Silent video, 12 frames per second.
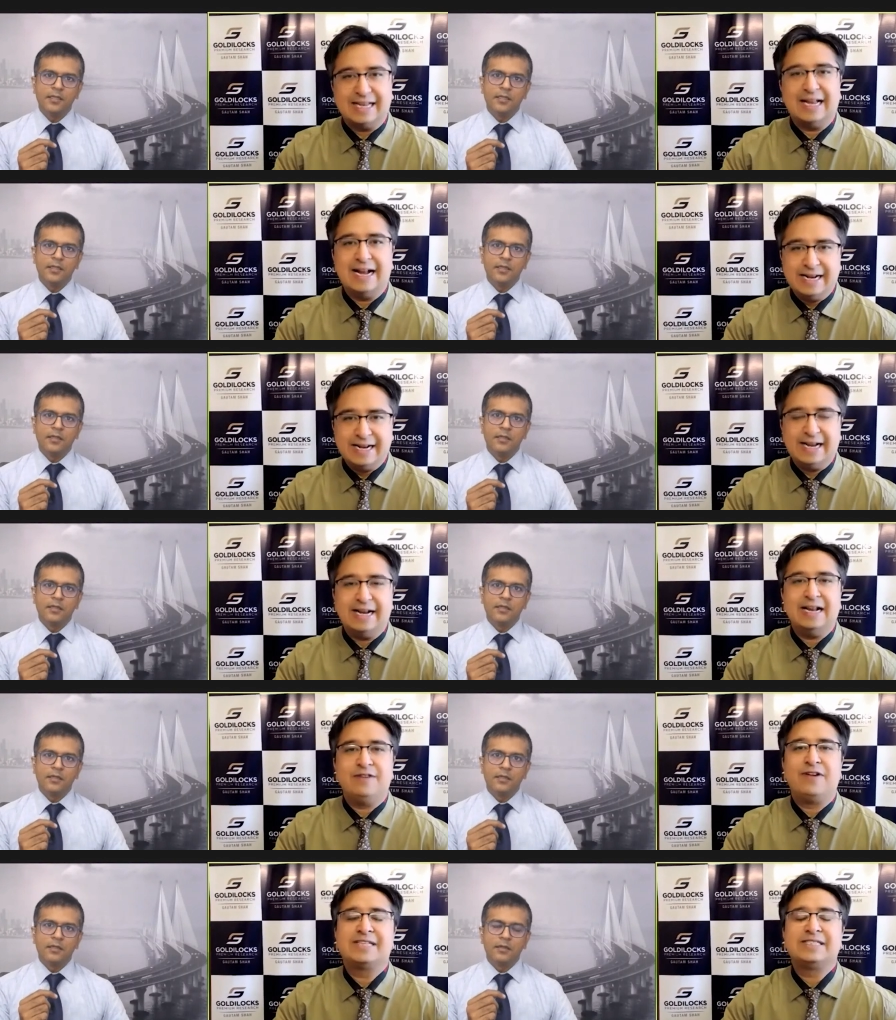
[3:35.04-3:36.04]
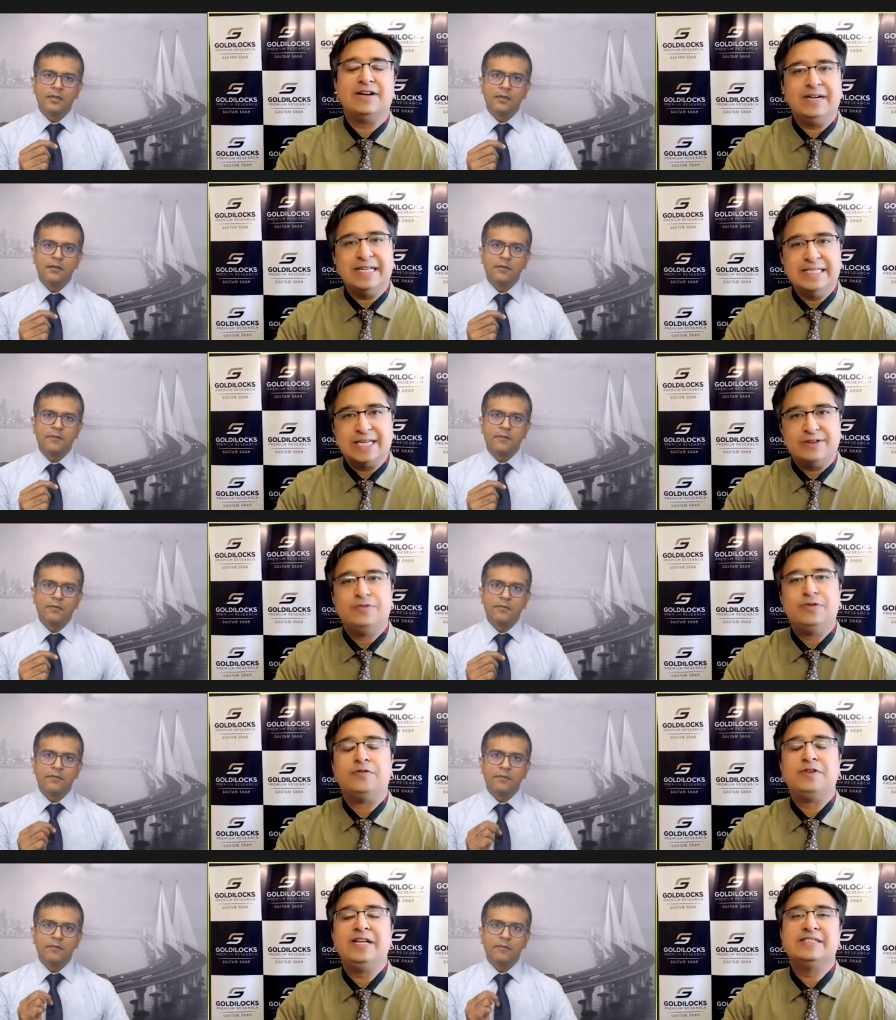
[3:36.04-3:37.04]
Speaker 1: indeed in fact
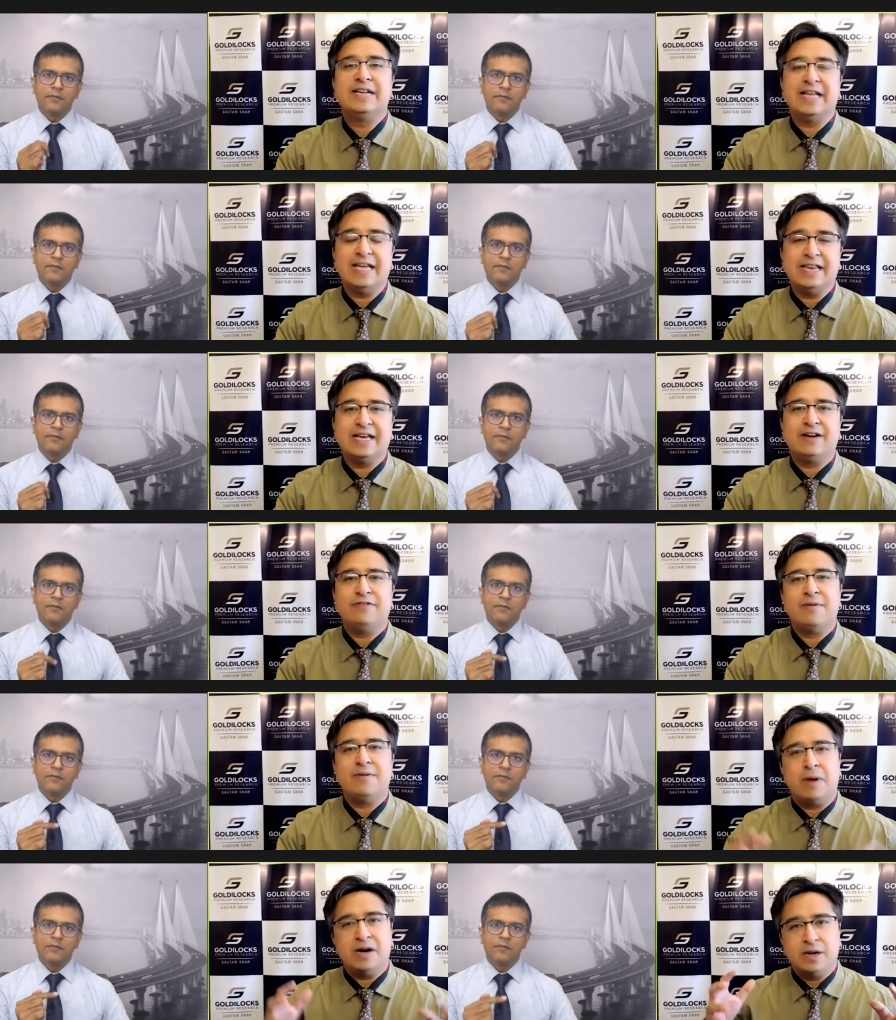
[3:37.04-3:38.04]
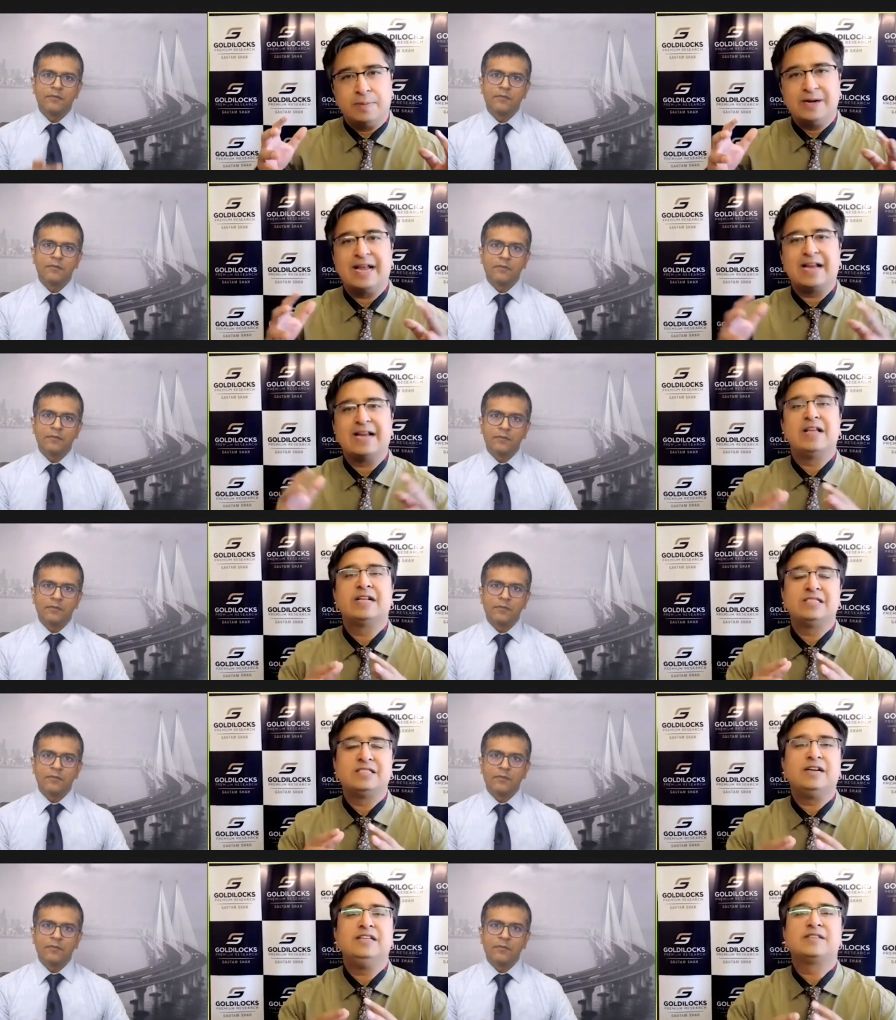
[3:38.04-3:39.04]
17750 is an area where multiple technical
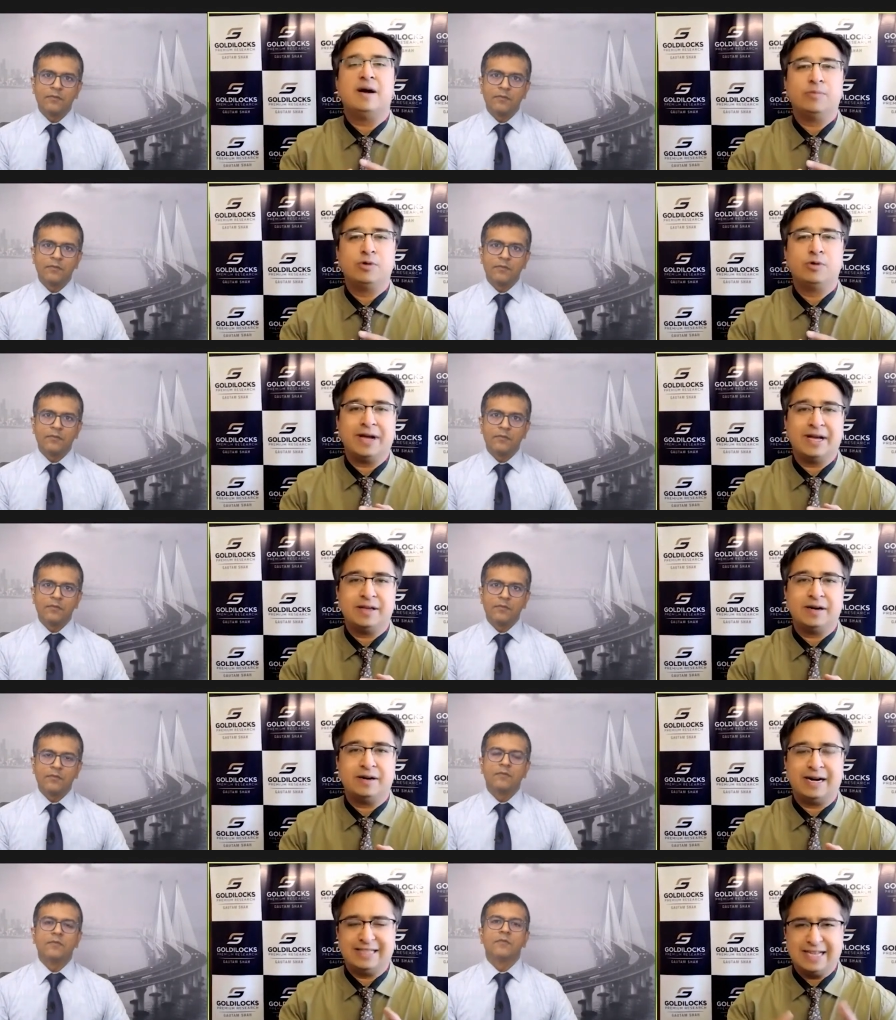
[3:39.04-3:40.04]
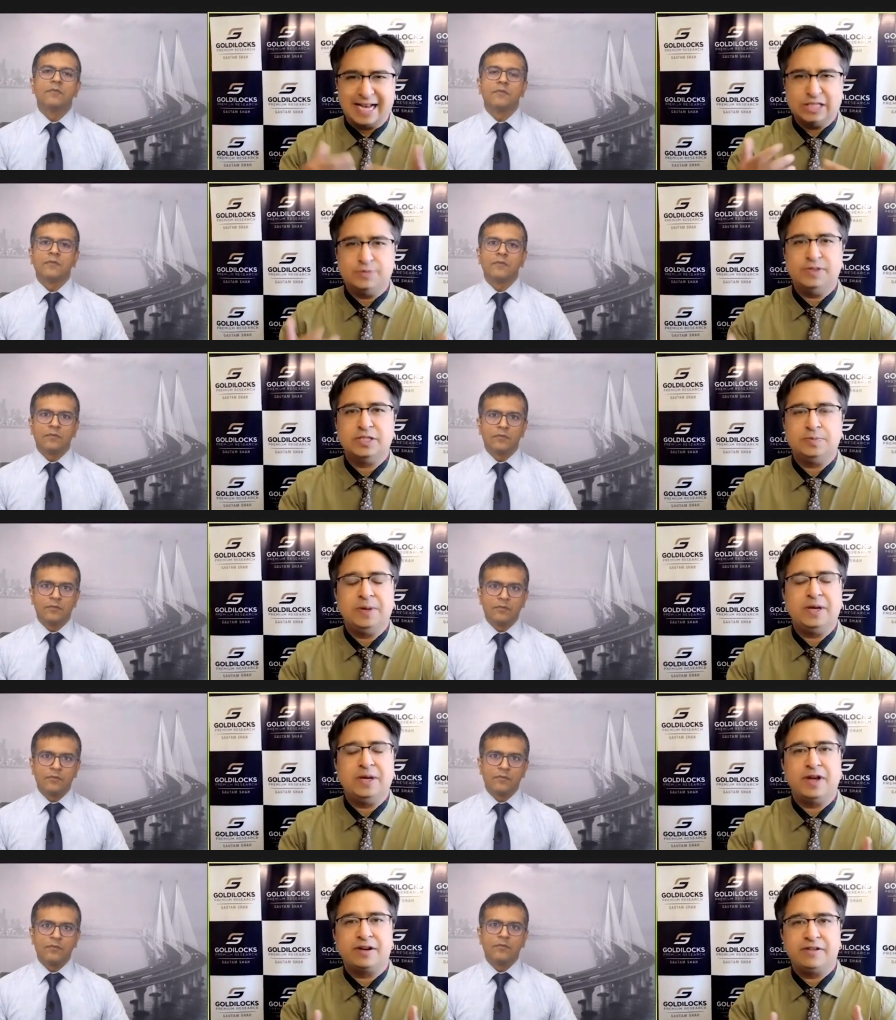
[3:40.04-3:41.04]
studies come together i think as we speak
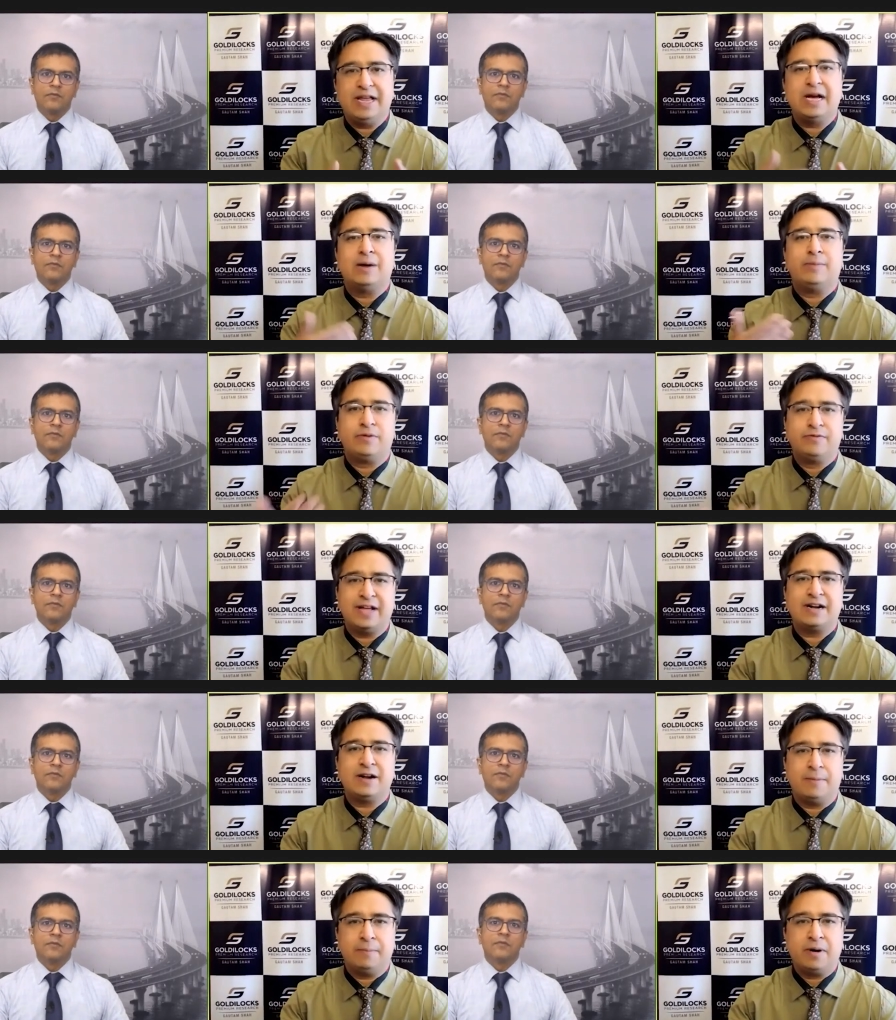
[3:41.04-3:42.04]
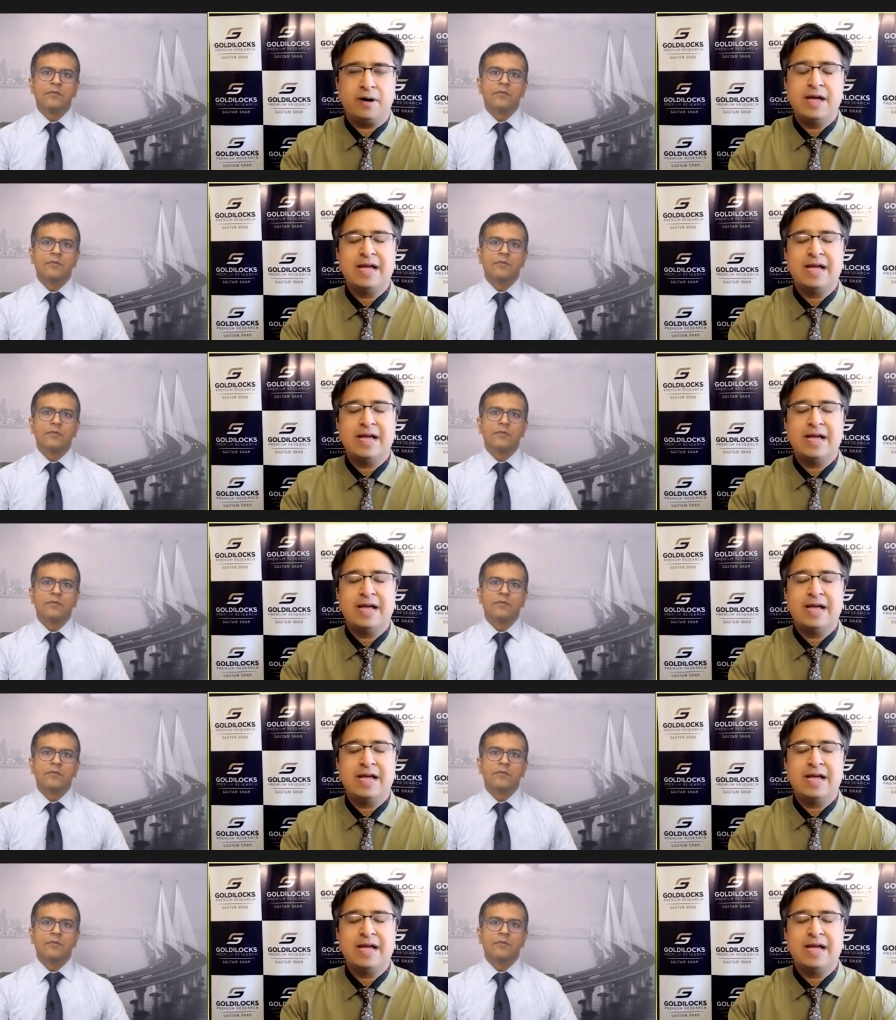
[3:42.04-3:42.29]
we are trading above that number